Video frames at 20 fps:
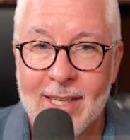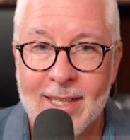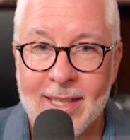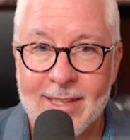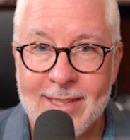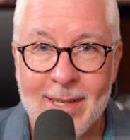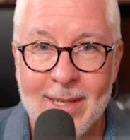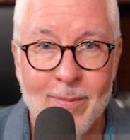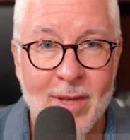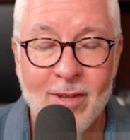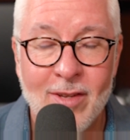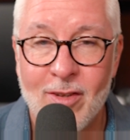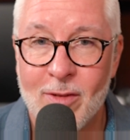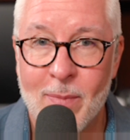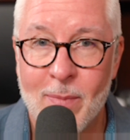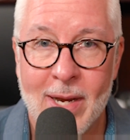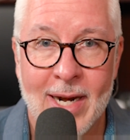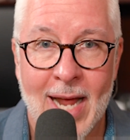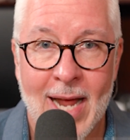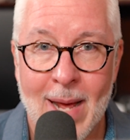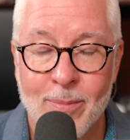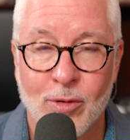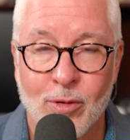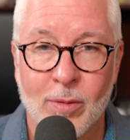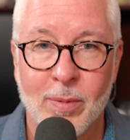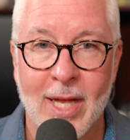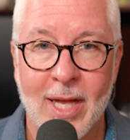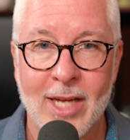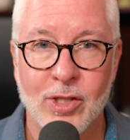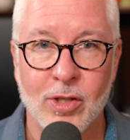Jim, this has been an
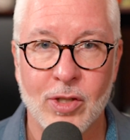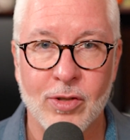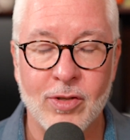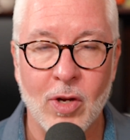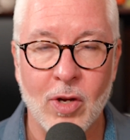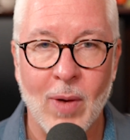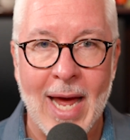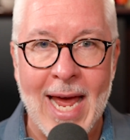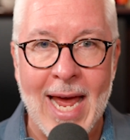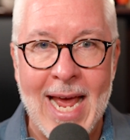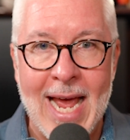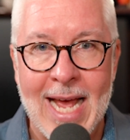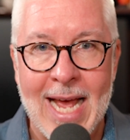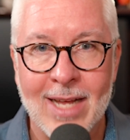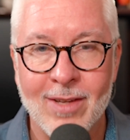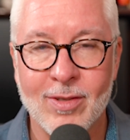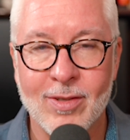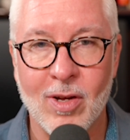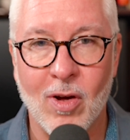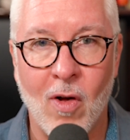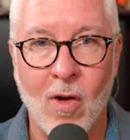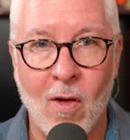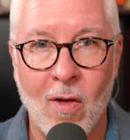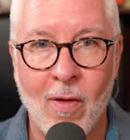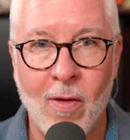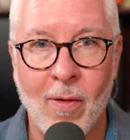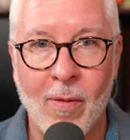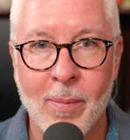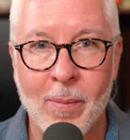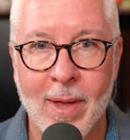absolute pleasure. So I ask
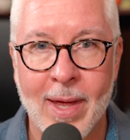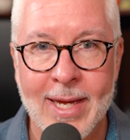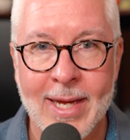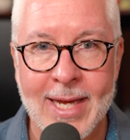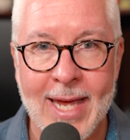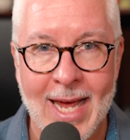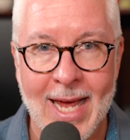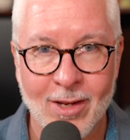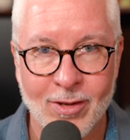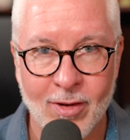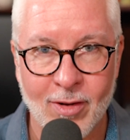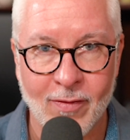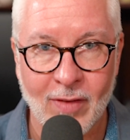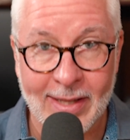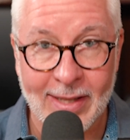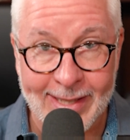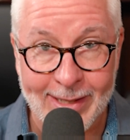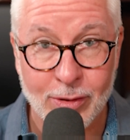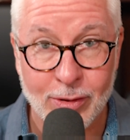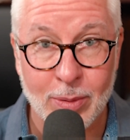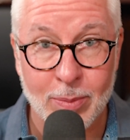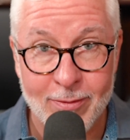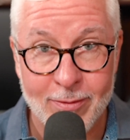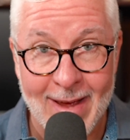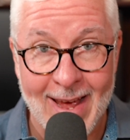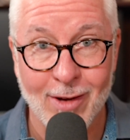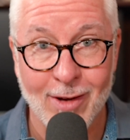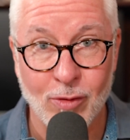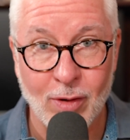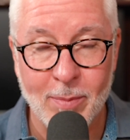all my guests on the Leadership
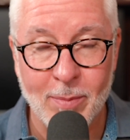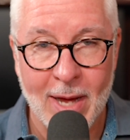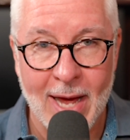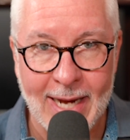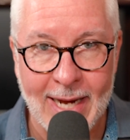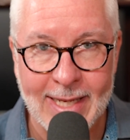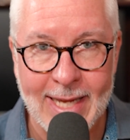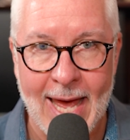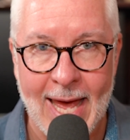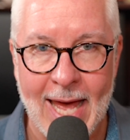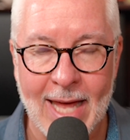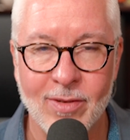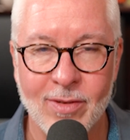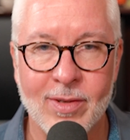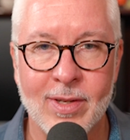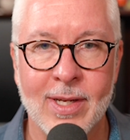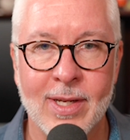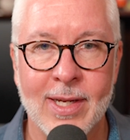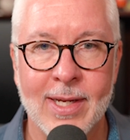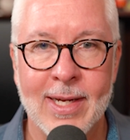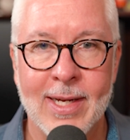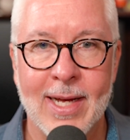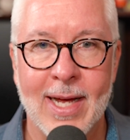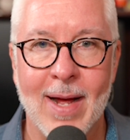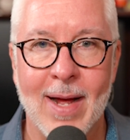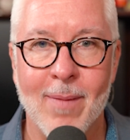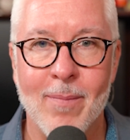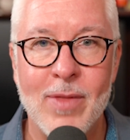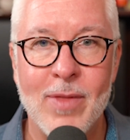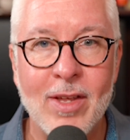Foundry podcast
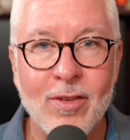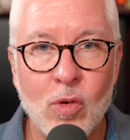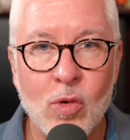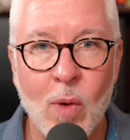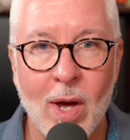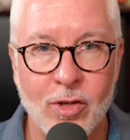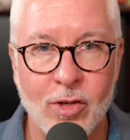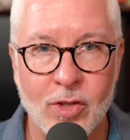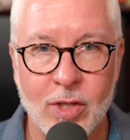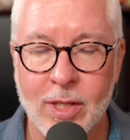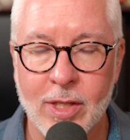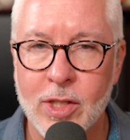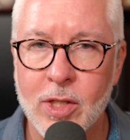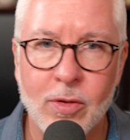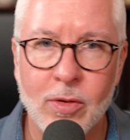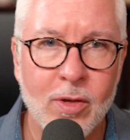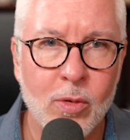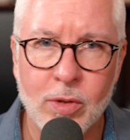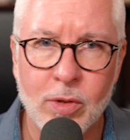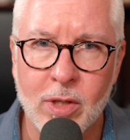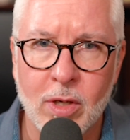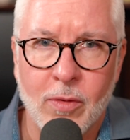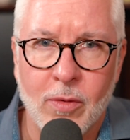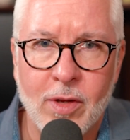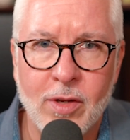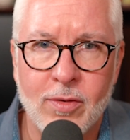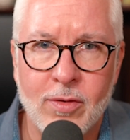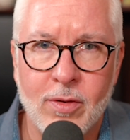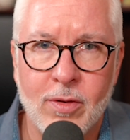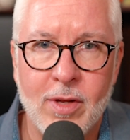this question.
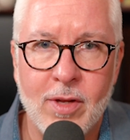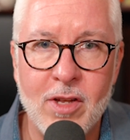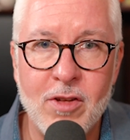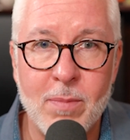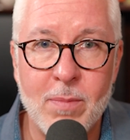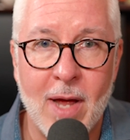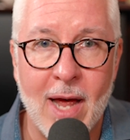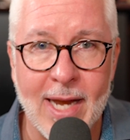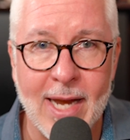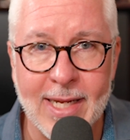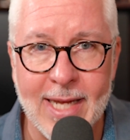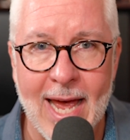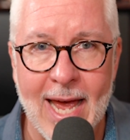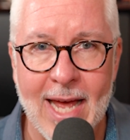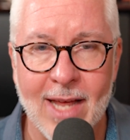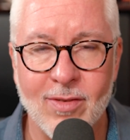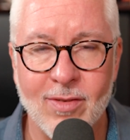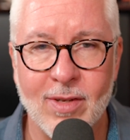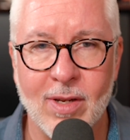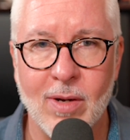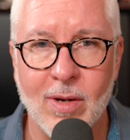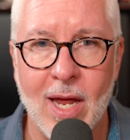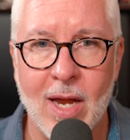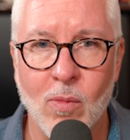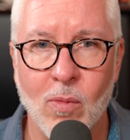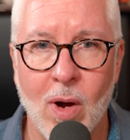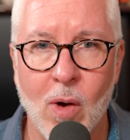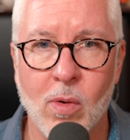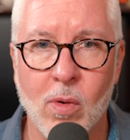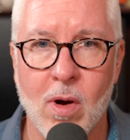This podcast
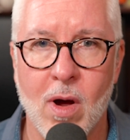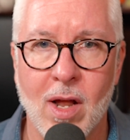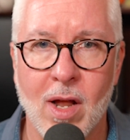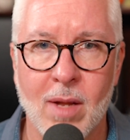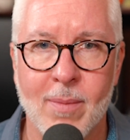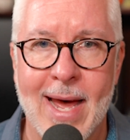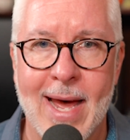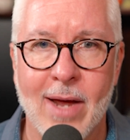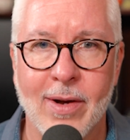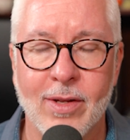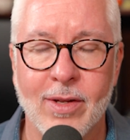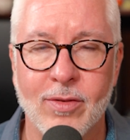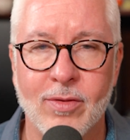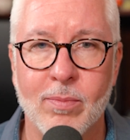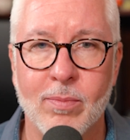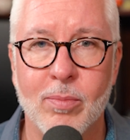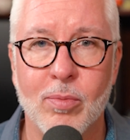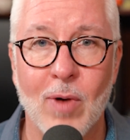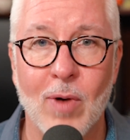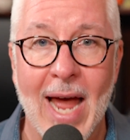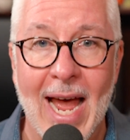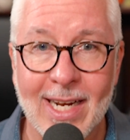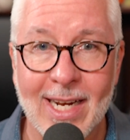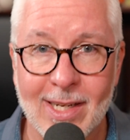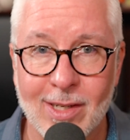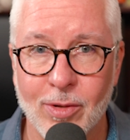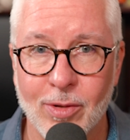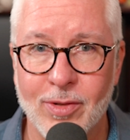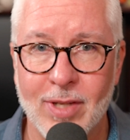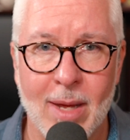and what we're all about is
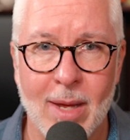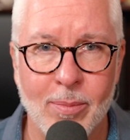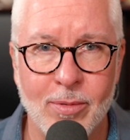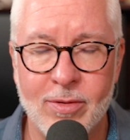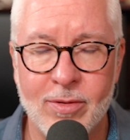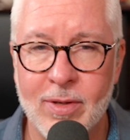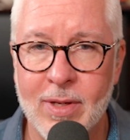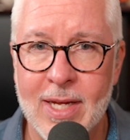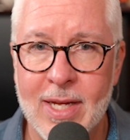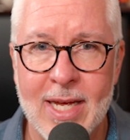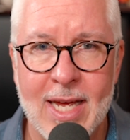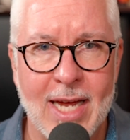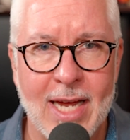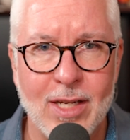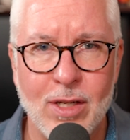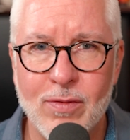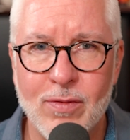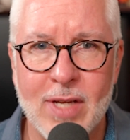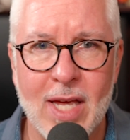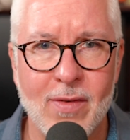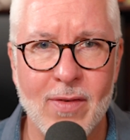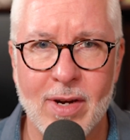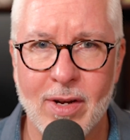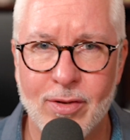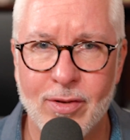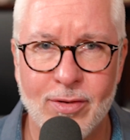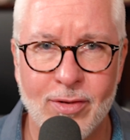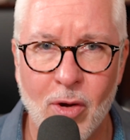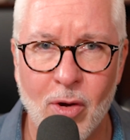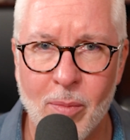practical tips. And you've given
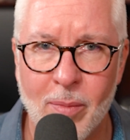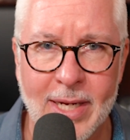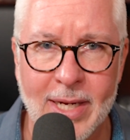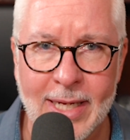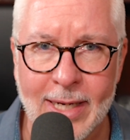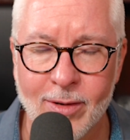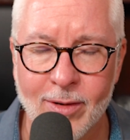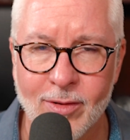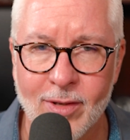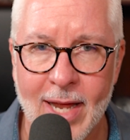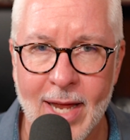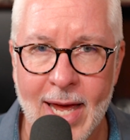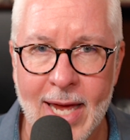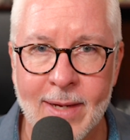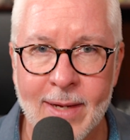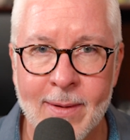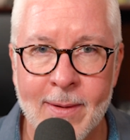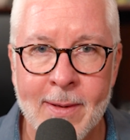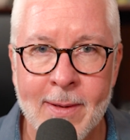us so many here today.